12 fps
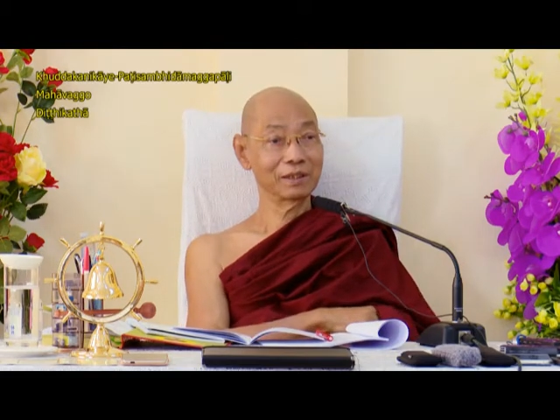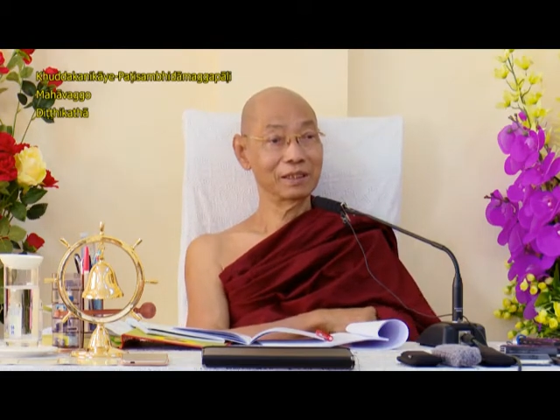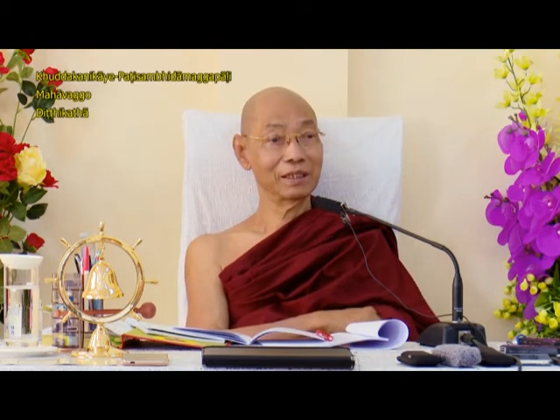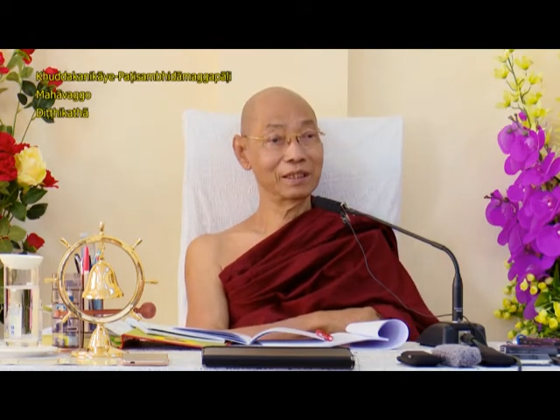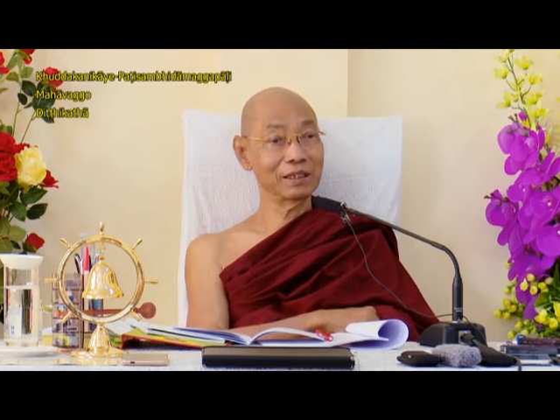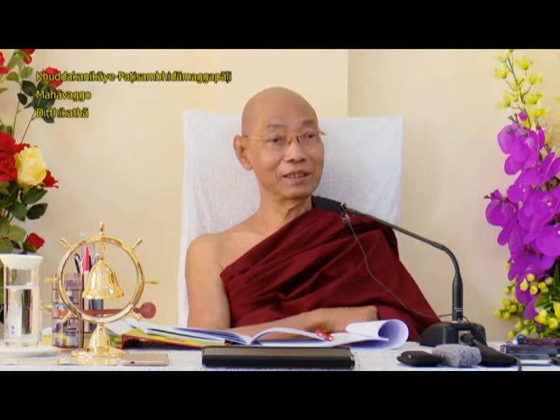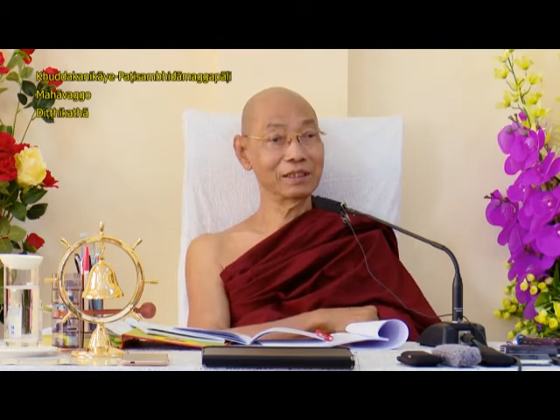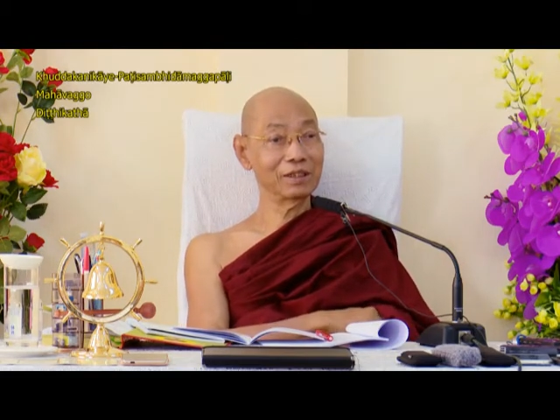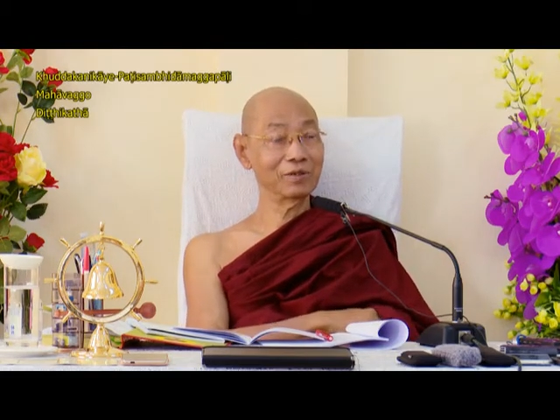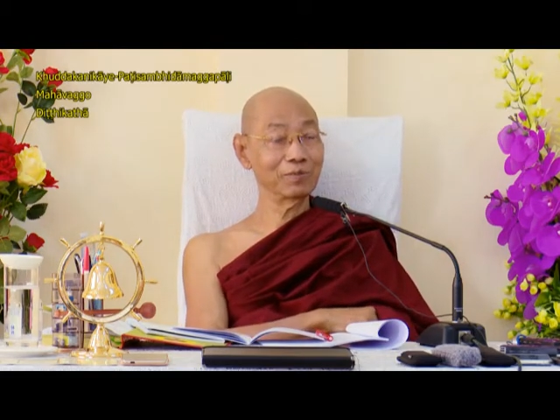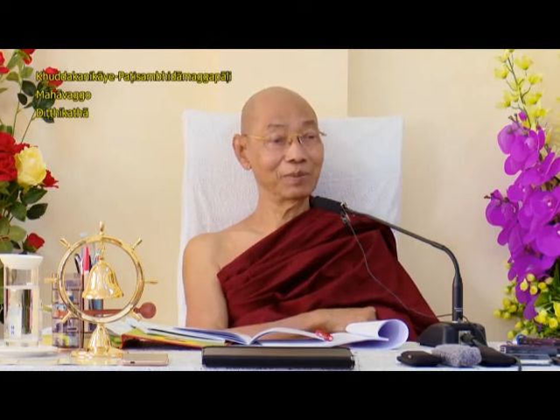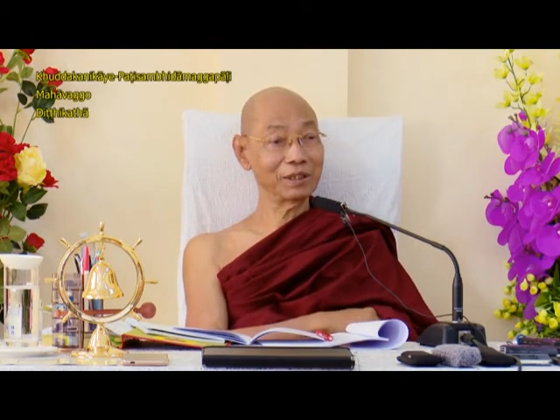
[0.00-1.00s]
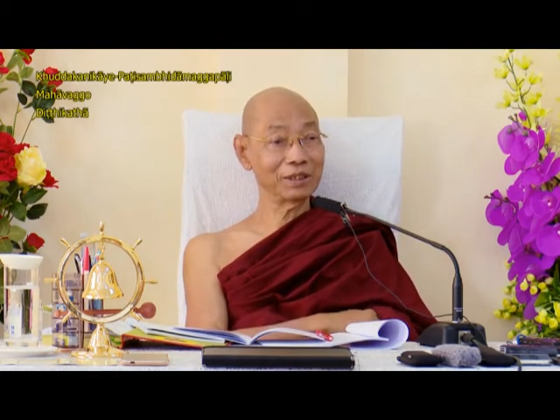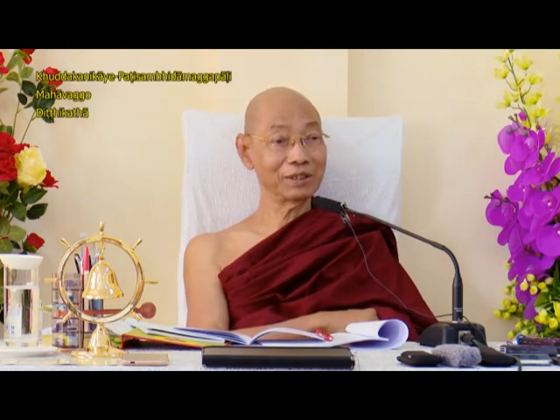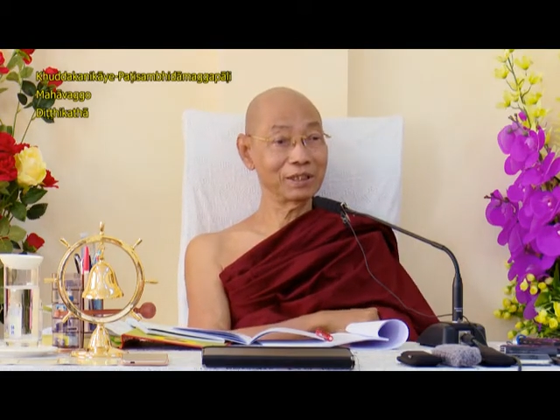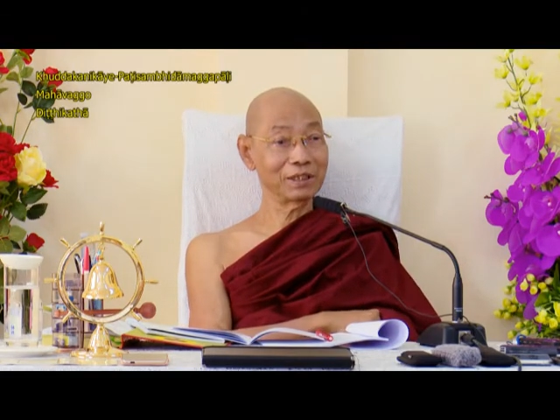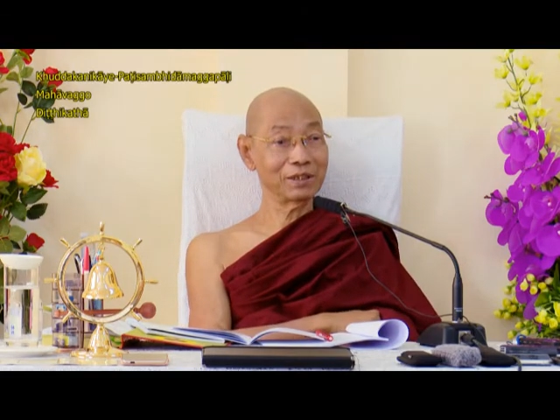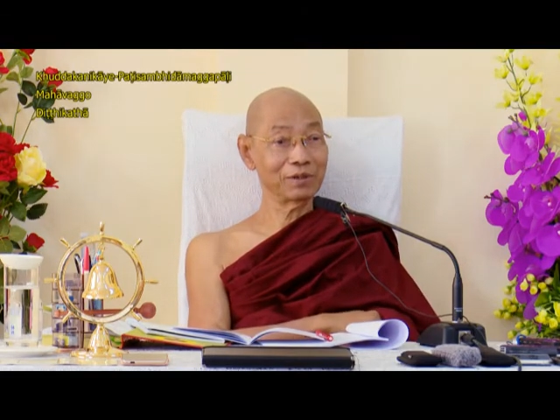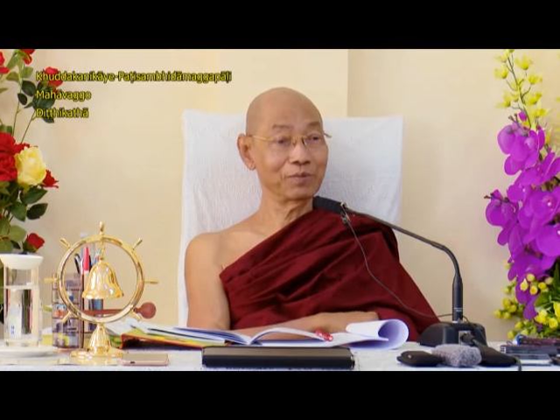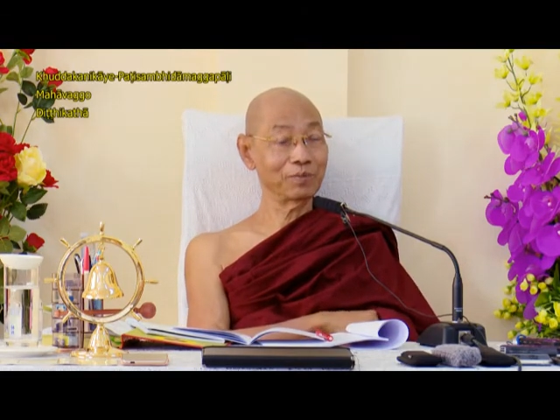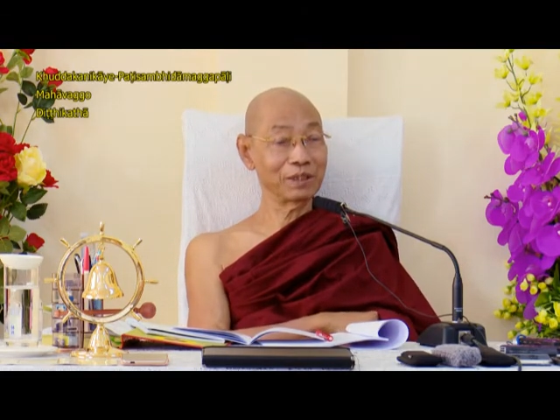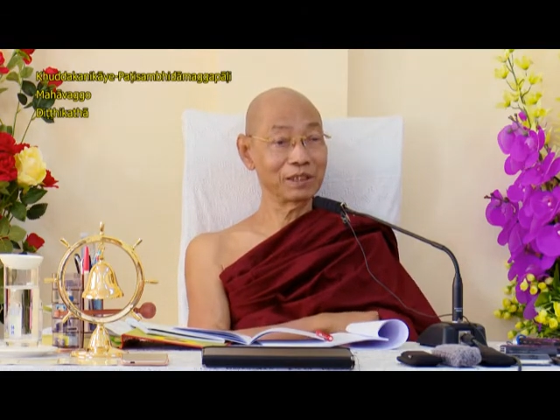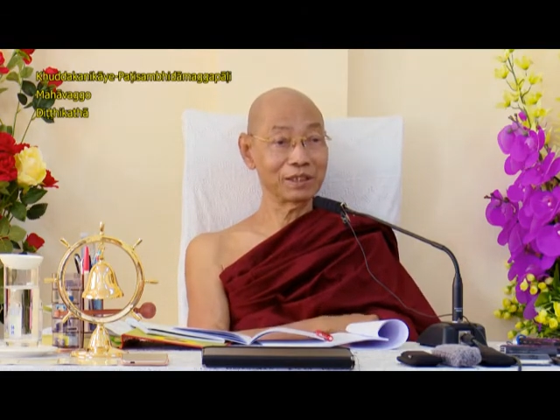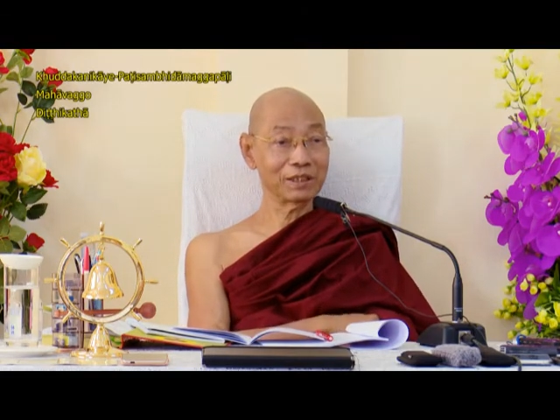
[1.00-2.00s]
India Upanishads,
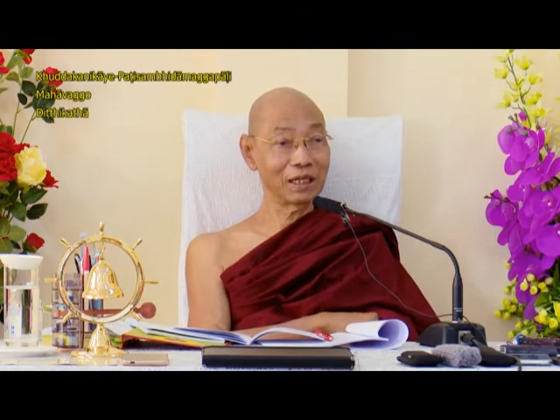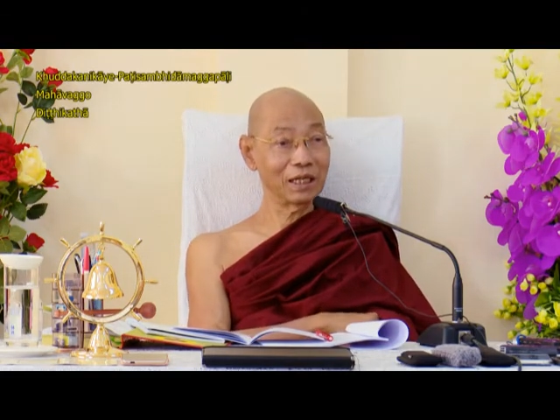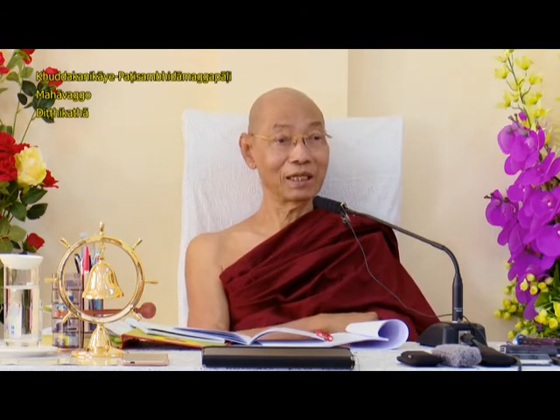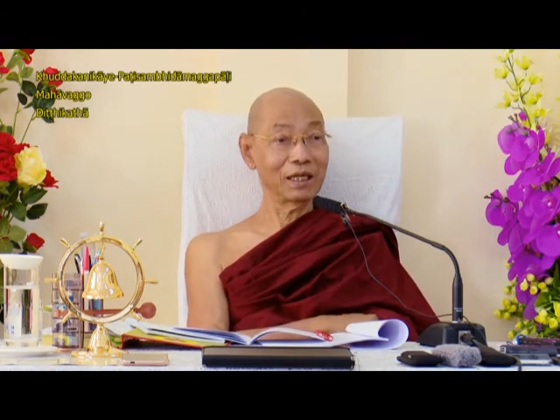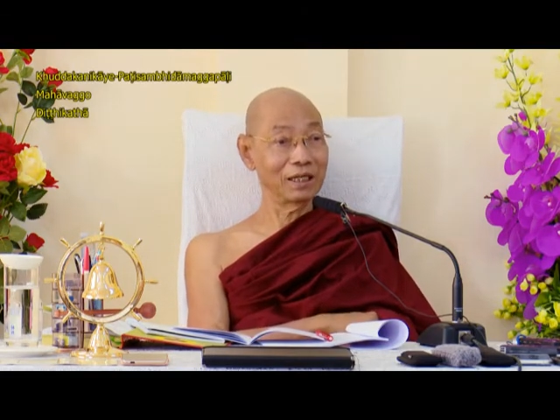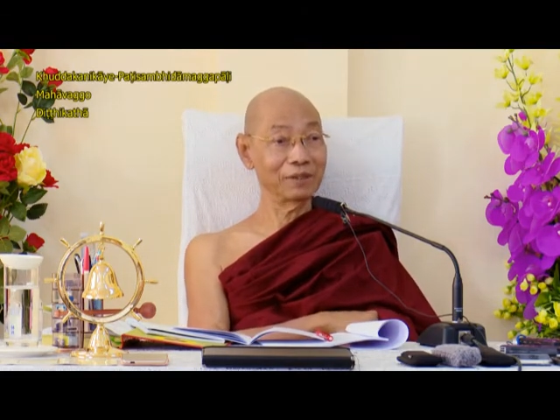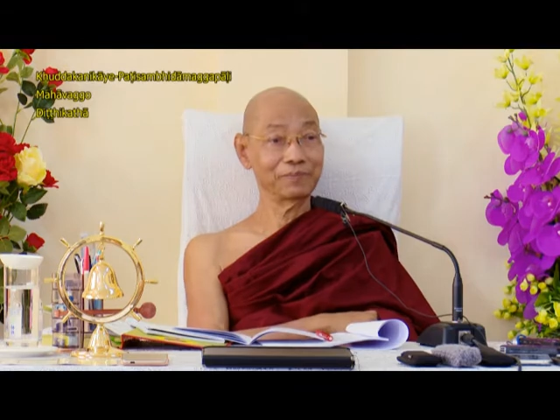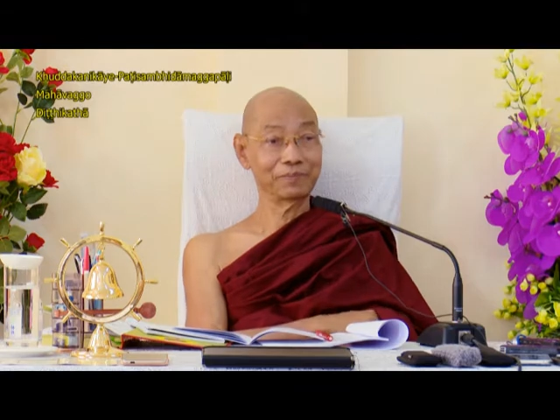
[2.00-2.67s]
Upanisara.